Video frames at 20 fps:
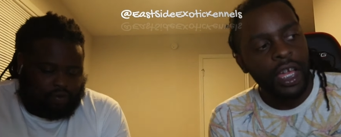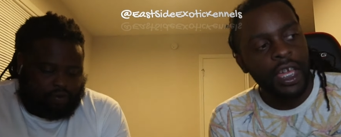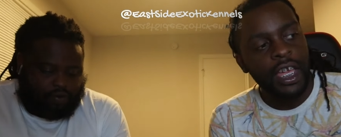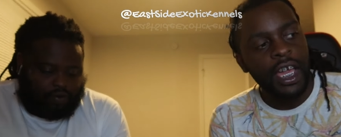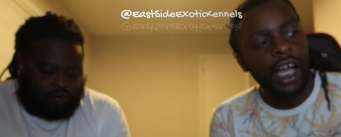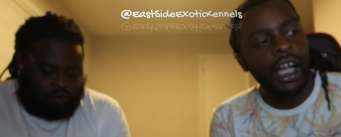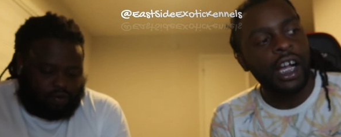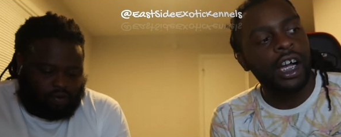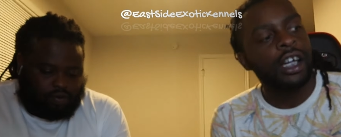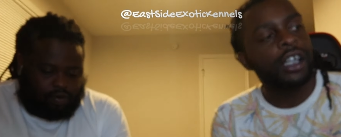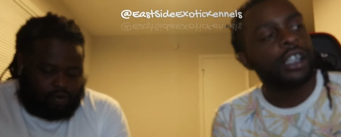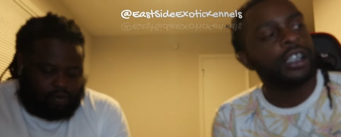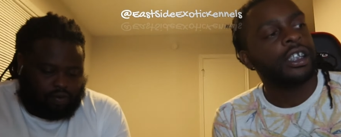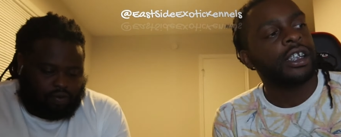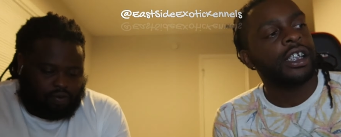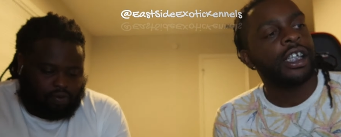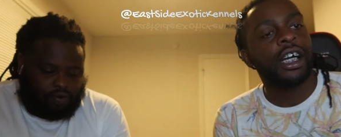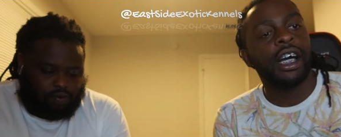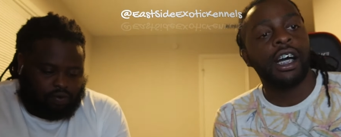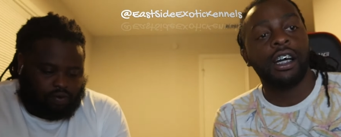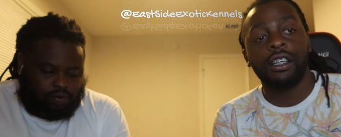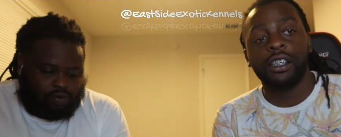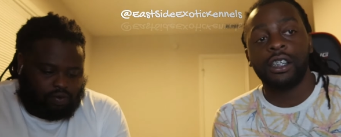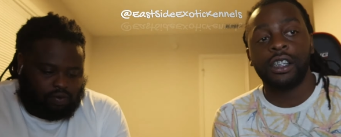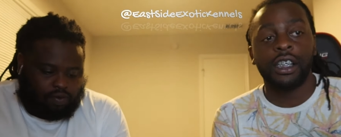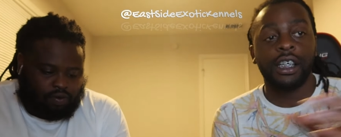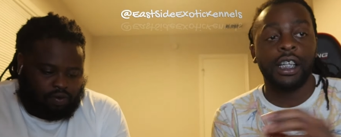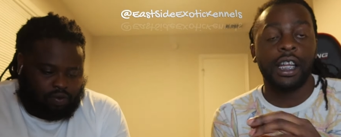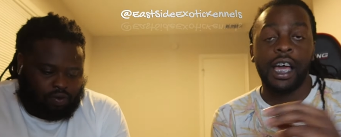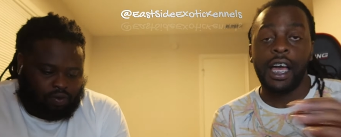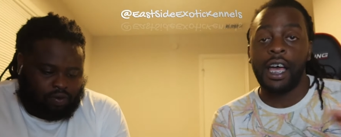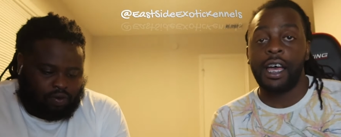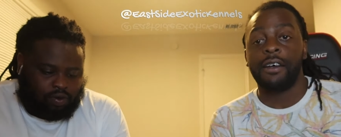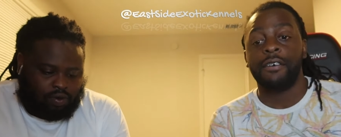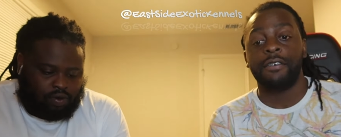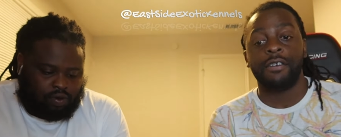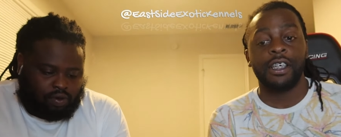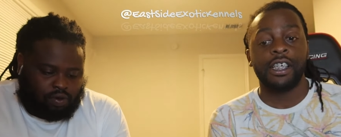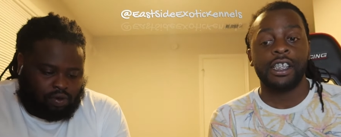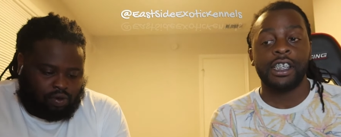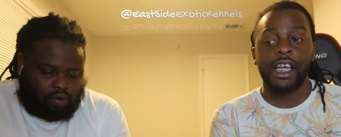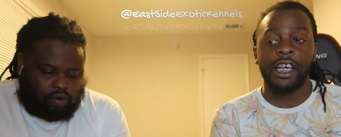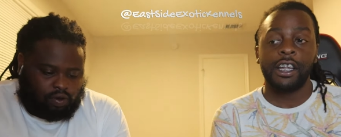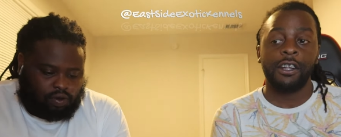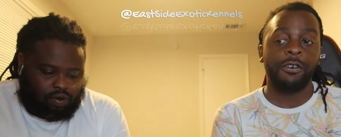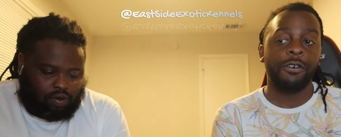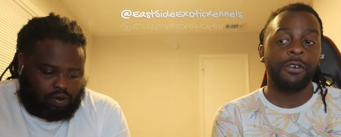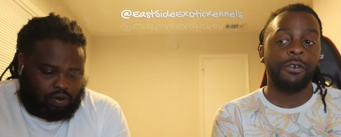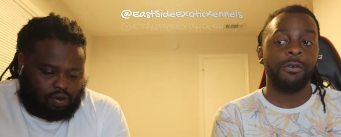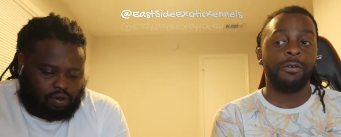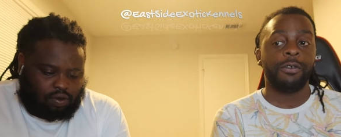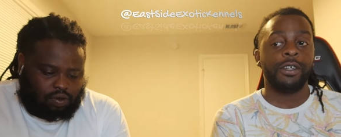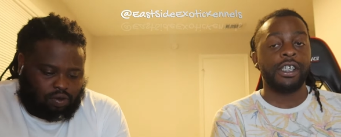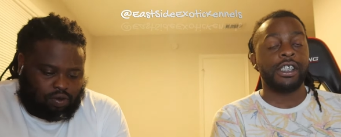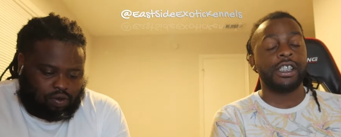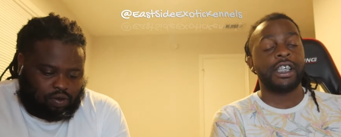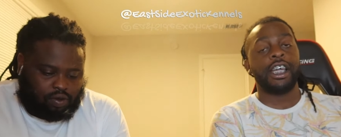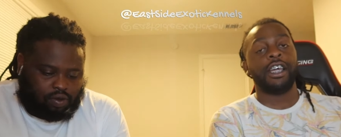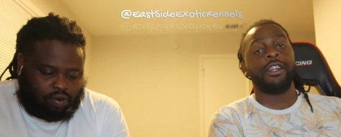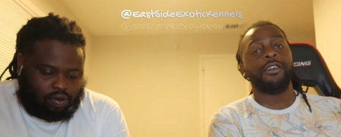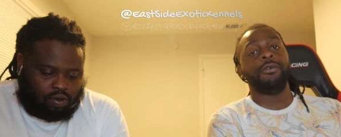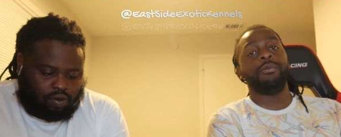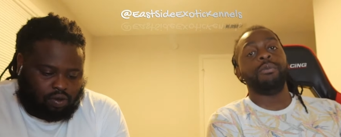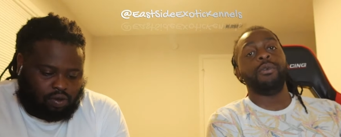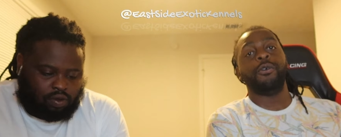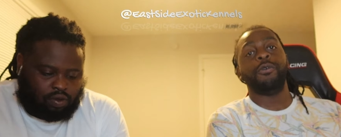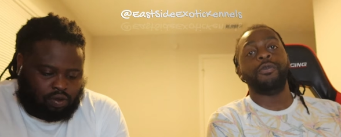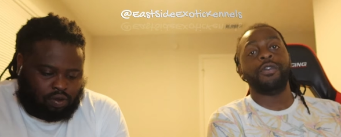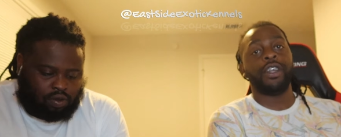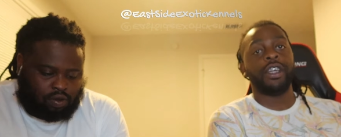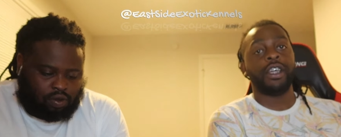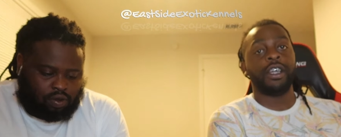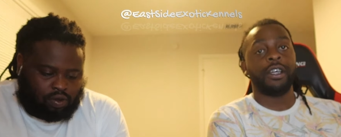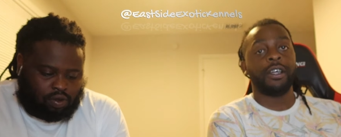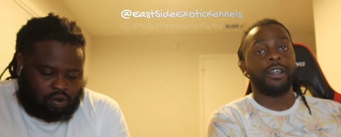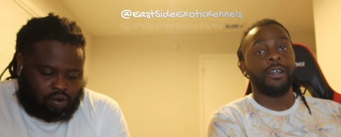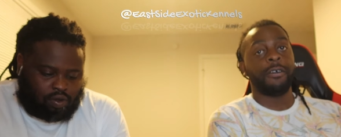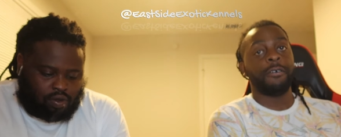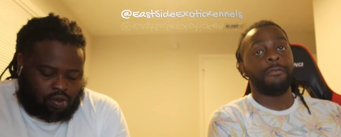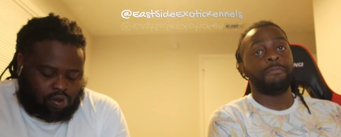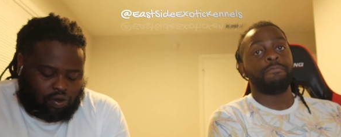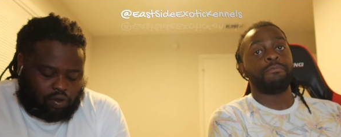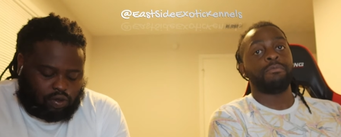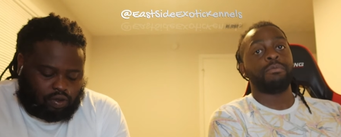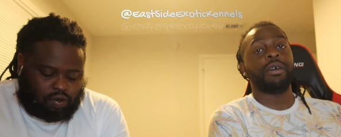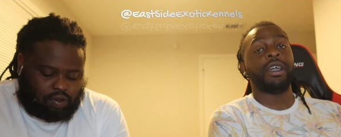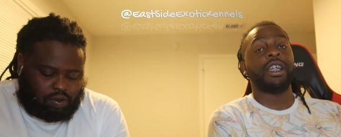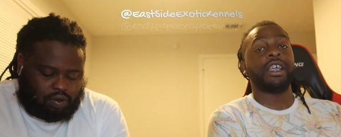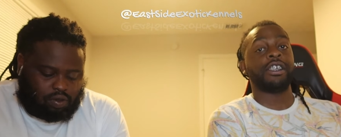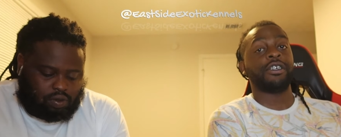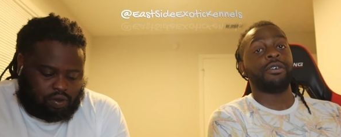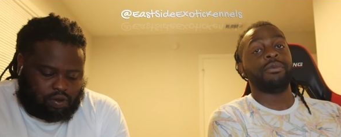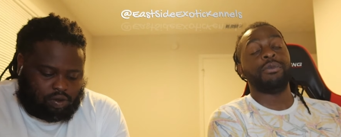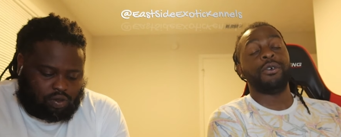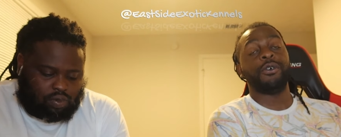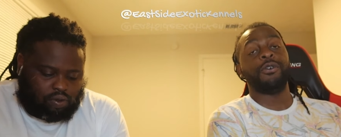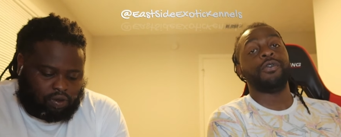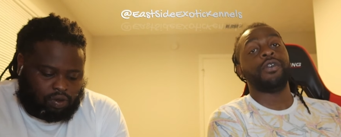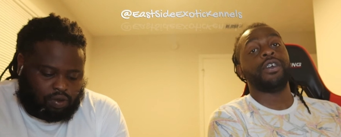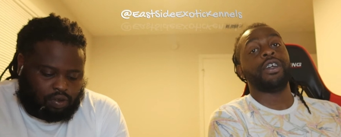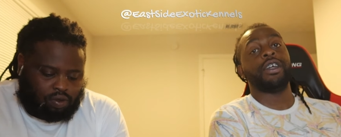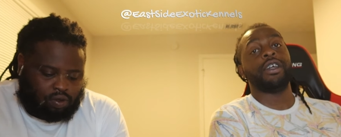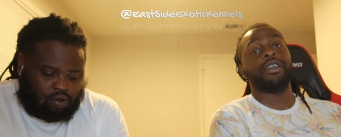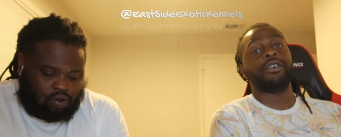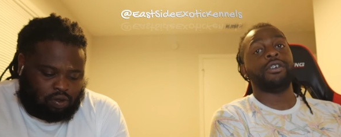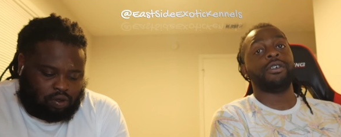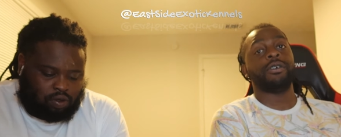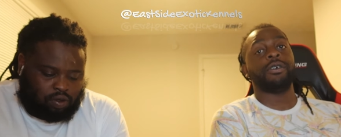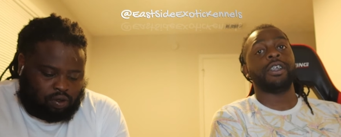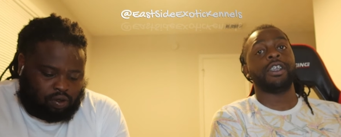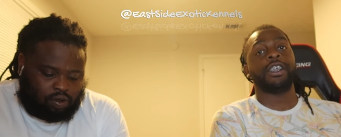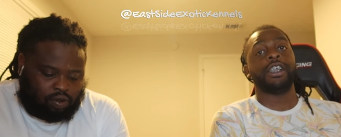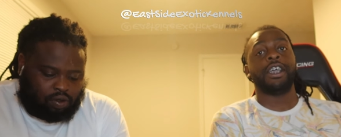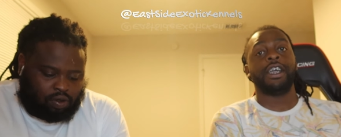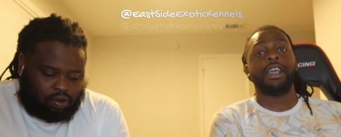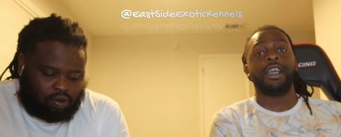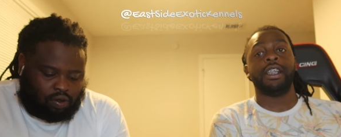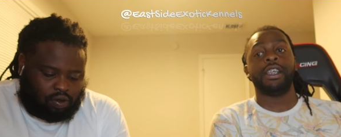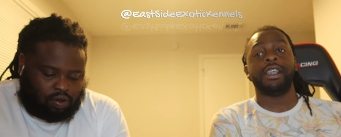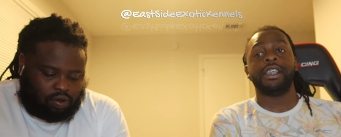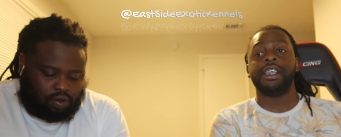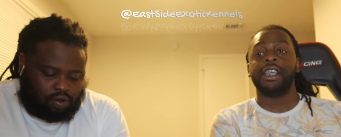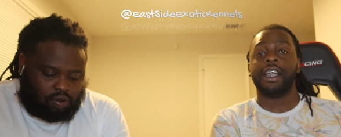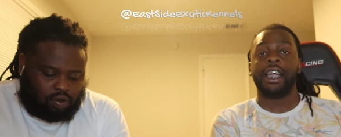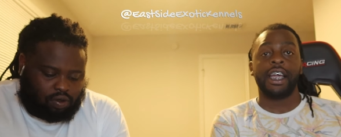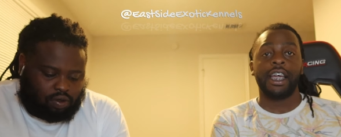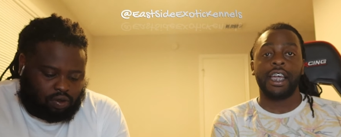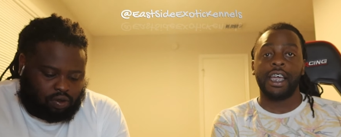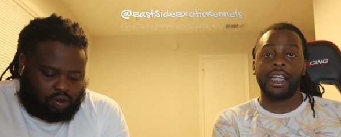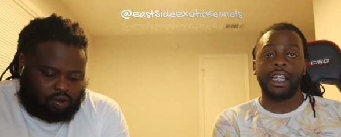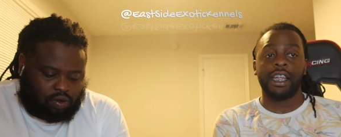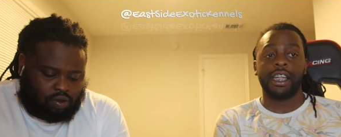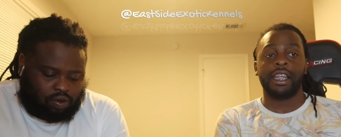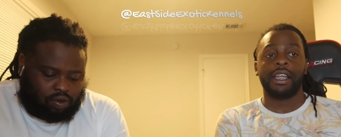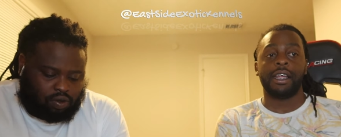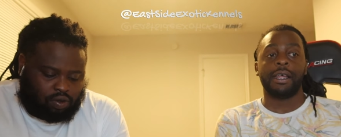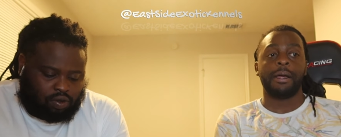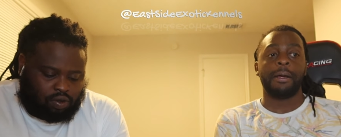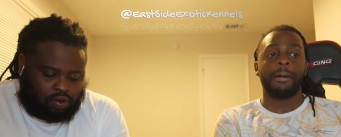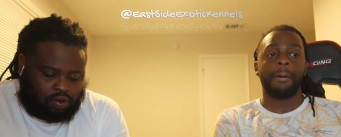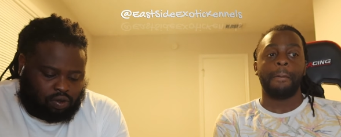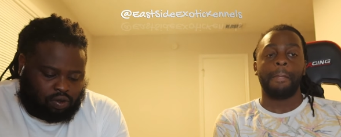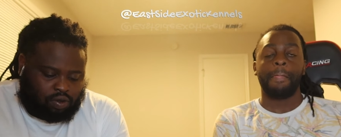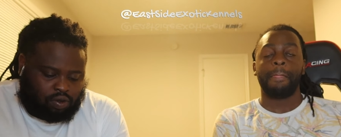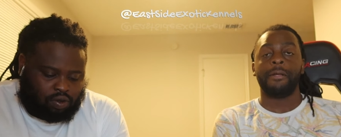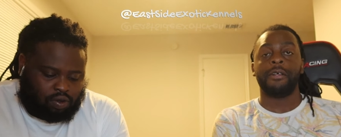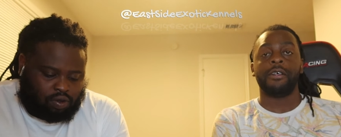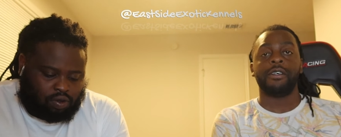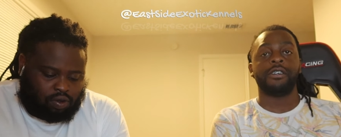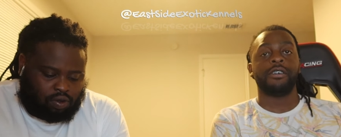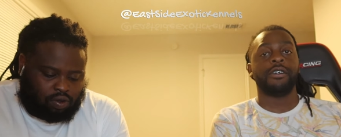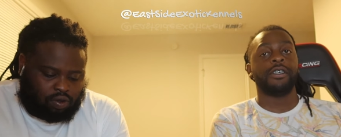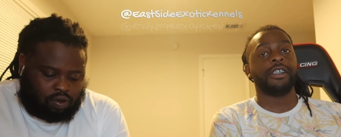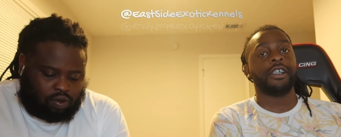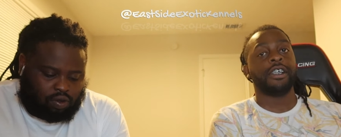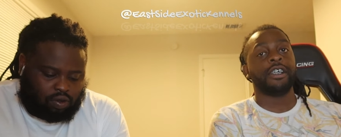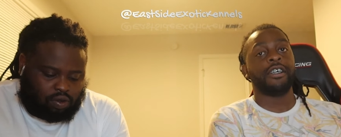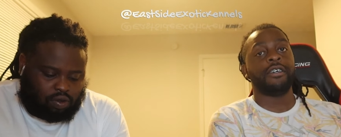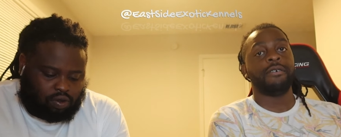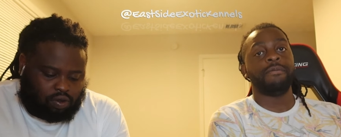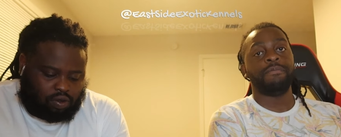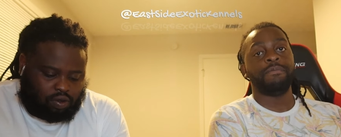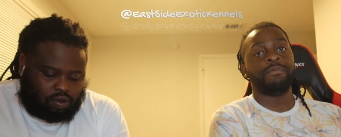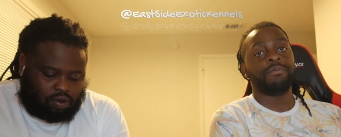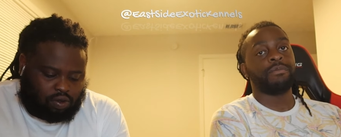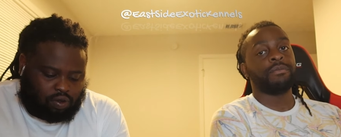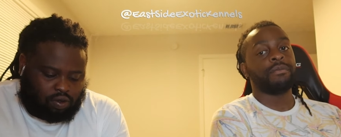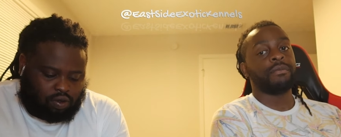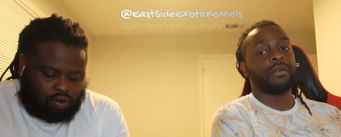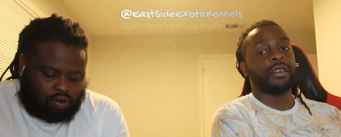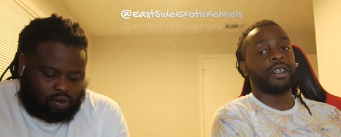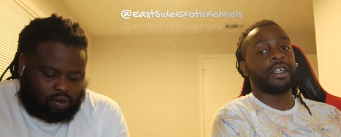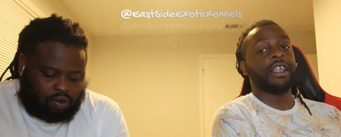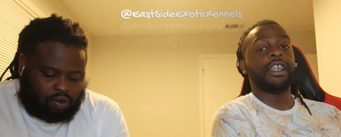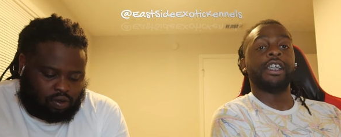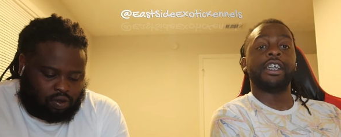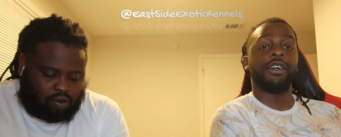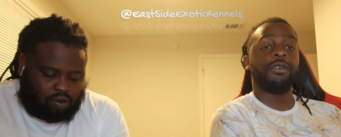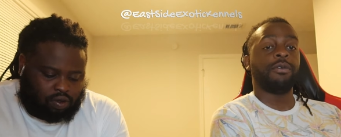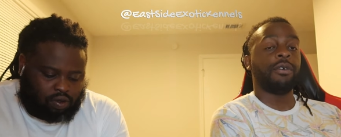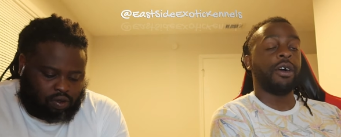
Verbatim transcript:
Speaker 1: Yeah, I gotta understand all this shit live. This ain't no this ain't no movie. But it's a movie. You see what I'm saying? This shit ain't edited. You see what I'm saying? This is